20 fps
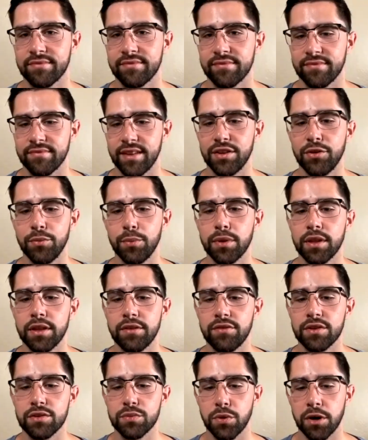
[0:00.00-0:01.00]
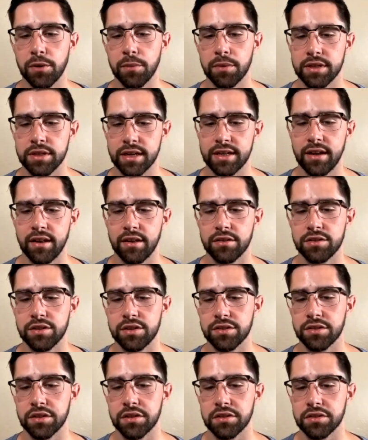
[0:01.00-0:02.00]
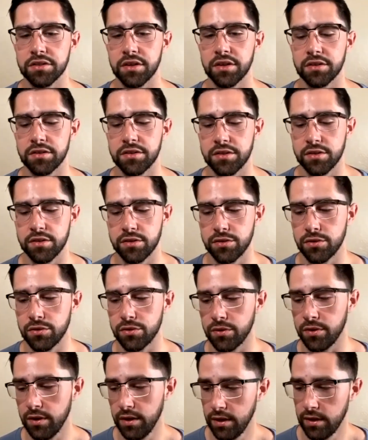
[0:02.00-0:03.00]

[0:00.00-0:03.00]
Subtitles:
And do you believe this wearable technology is going to start to